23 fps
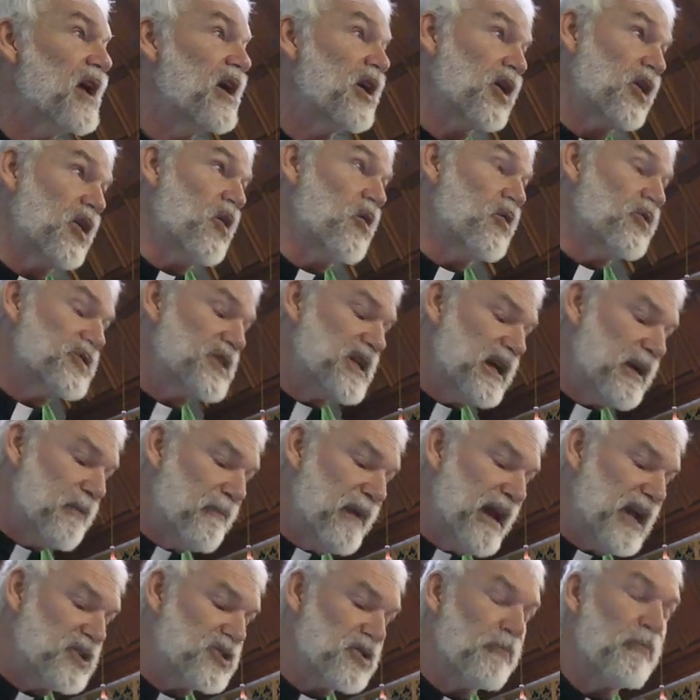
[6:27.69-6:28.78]
closing a
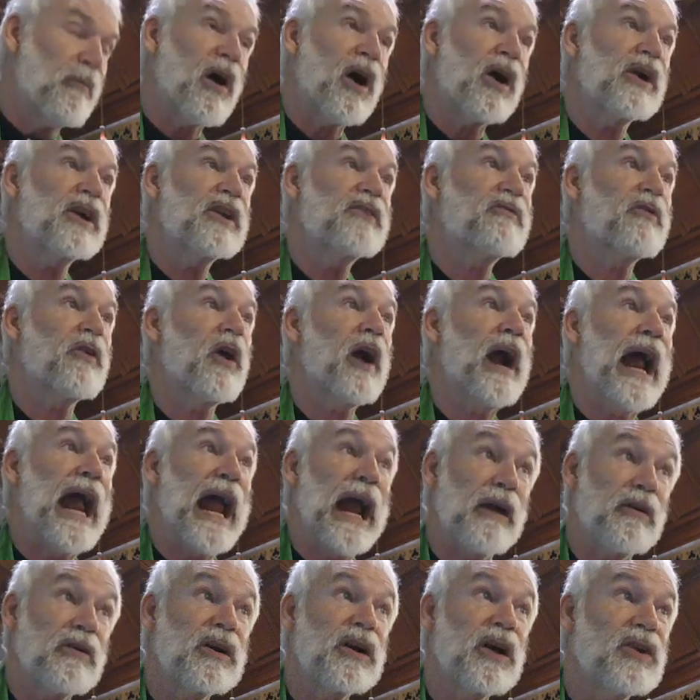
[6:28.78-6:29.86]
major market for our
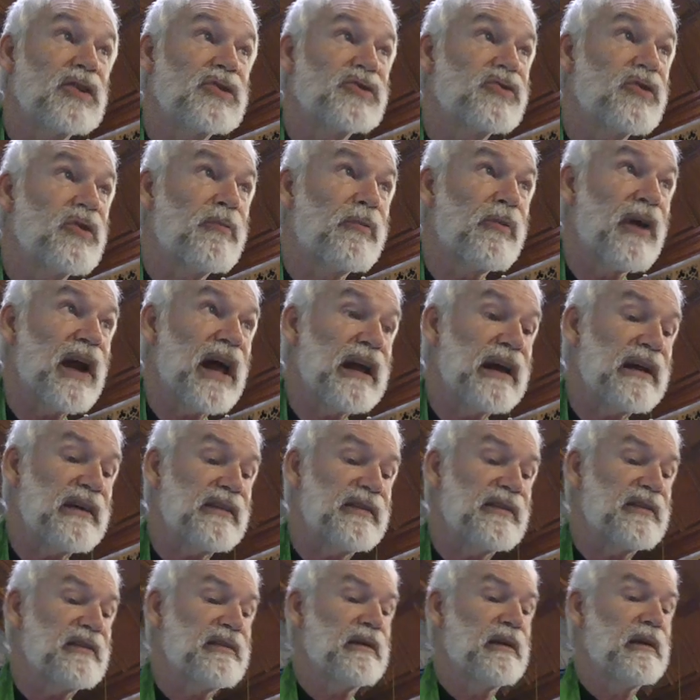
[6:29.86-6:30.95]
agricultural
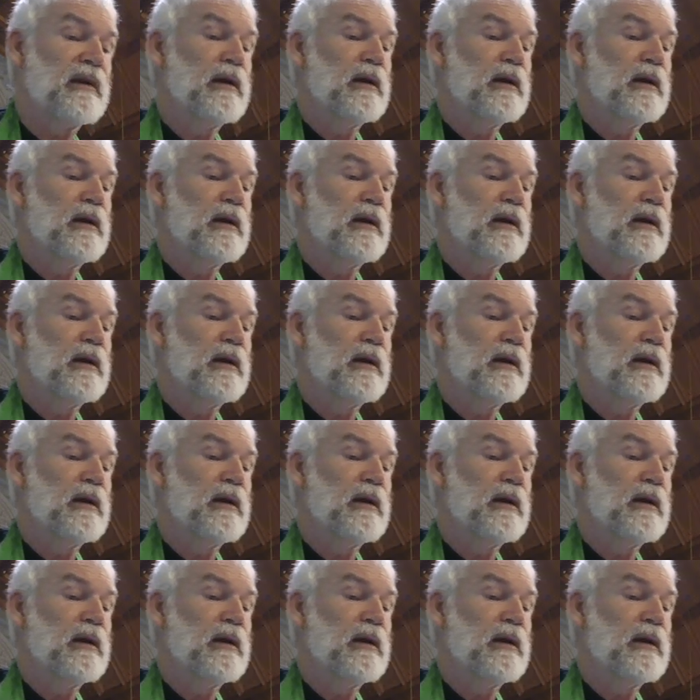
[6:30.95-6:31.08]
products,